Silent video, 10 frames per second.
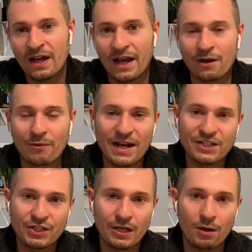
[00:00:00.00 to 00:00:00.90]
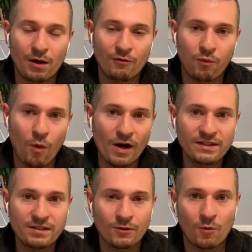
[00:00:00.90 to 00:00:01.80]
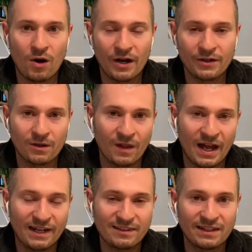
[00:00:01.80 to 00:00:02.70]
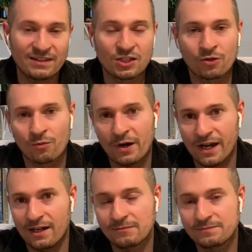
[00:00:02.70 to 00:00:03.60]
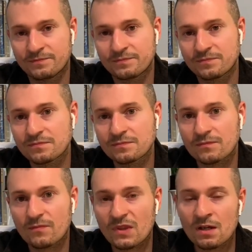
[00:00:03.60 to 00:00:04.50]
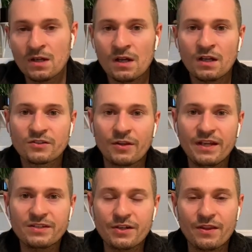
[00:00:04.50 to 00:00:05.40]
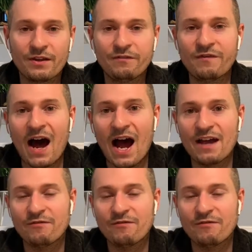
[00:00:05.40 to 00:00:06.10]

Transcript: and a ratio of 1 to 1 or less is great. So these are the 5